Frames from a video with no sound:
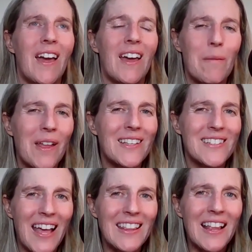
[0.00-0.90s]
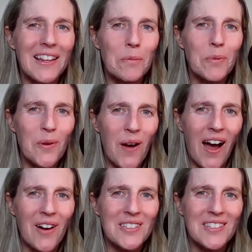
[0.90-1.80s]
And I'm like, is that little blue
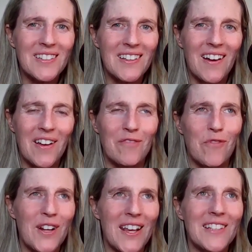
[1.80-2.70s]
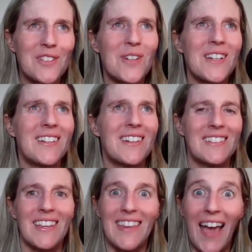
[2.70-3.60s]
house on 48th Street?
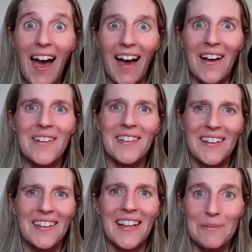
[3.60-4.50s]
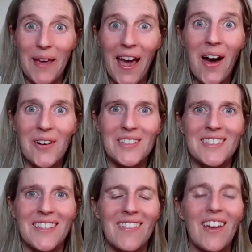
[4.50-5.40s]
He's like, yeah, that's my
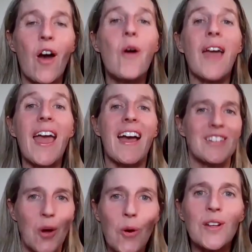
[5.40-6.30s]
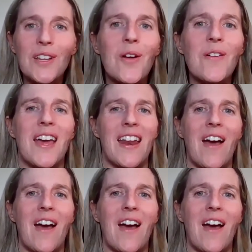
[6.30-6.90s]
house. I'm like, okay, I totally know that